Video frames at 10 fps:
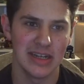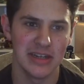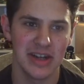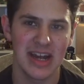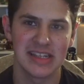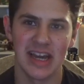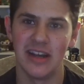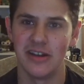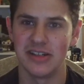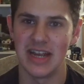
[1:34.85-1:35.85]
you guys
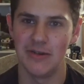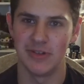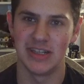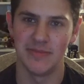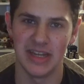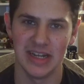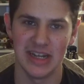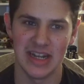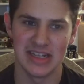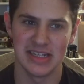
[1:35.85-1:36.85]
gotta understand when
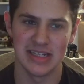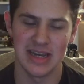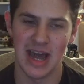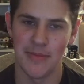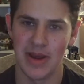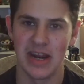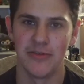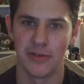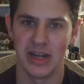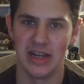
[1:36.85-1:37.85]
something is not
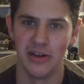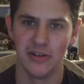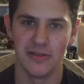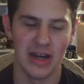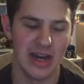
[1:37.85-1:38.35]
made for you,